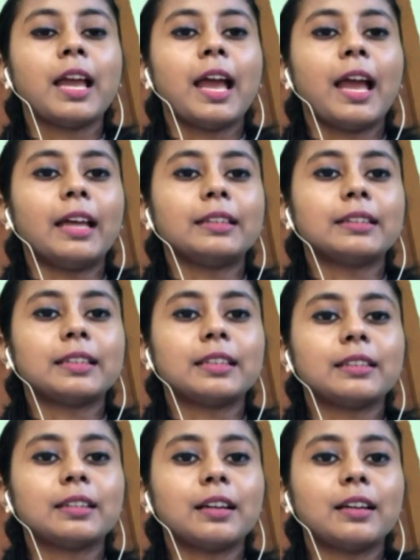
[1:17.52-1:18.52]
And
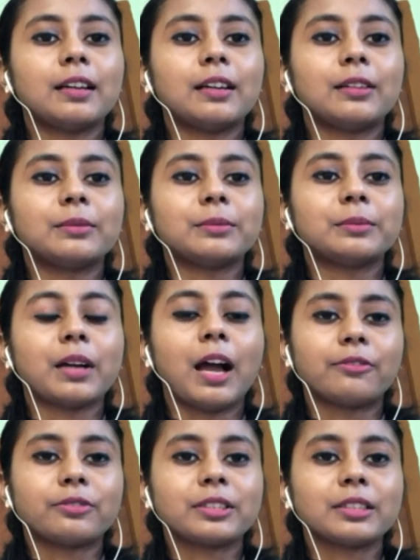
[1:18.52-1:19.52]
then
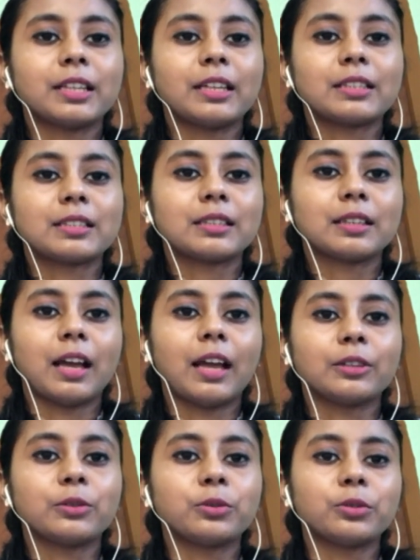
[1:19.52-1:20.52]
after that,
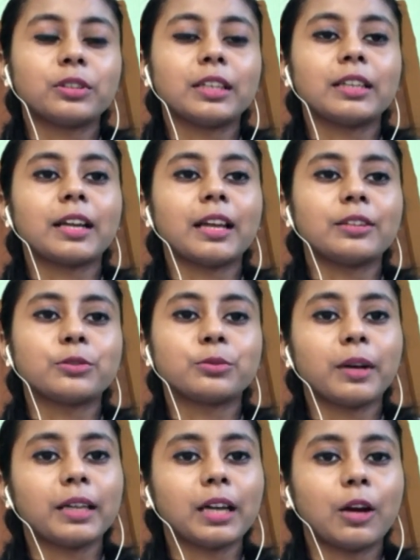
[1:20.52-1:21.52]
I go there, I do
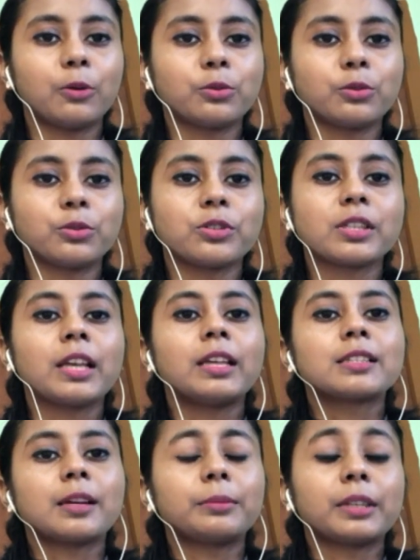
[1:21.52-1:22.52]
my outdoors.
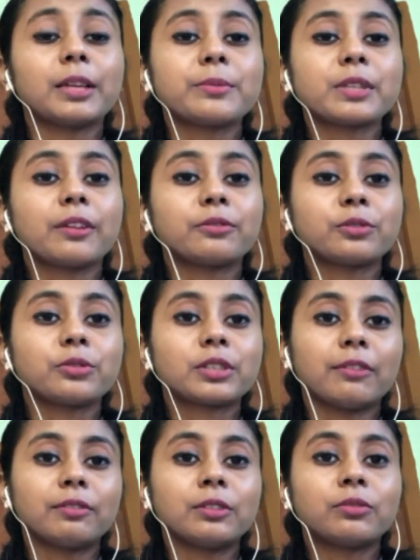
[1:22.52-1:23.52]
Sometimes I have to
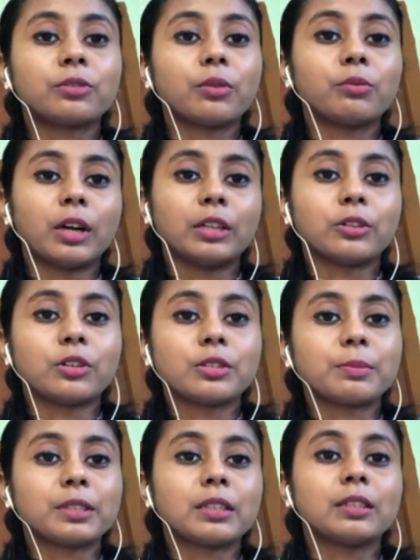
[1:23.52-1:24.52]
travel from one
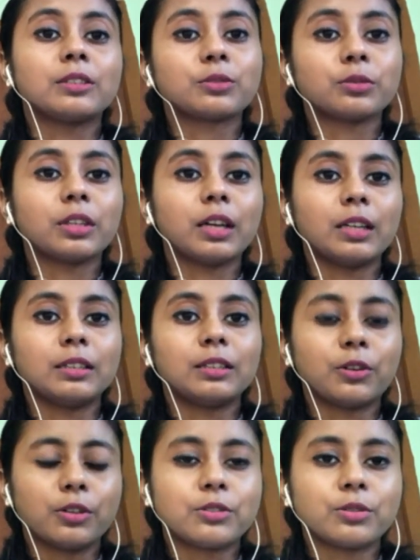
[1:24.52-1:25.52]
hospital to the other
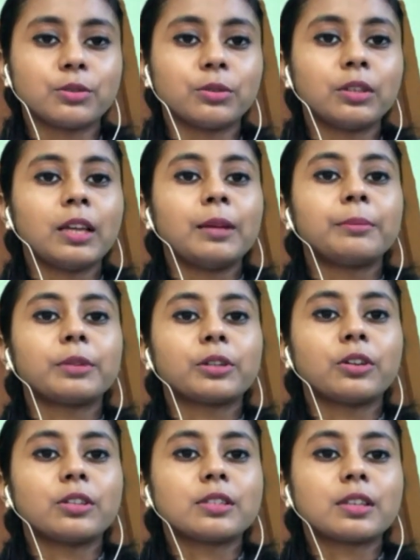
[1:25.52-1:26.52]
also,
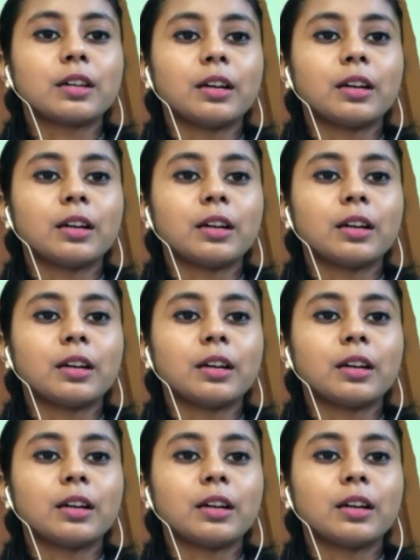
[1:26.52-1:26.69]
because